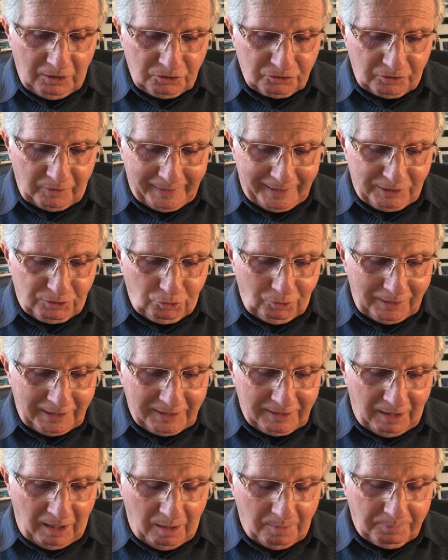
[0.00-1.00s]
So they took
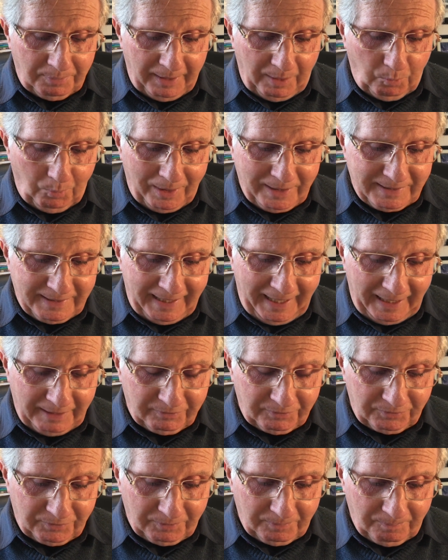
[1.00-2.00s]
it up and went
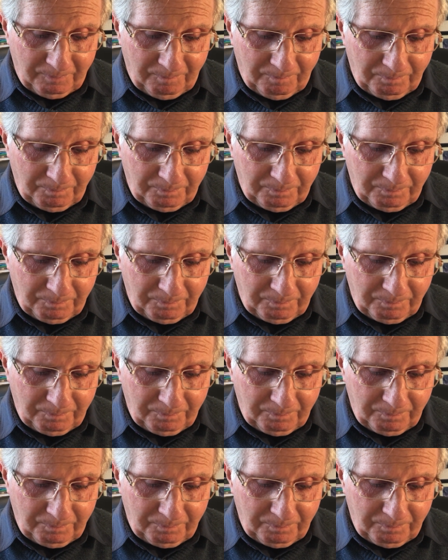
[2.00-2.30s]
ahead of them.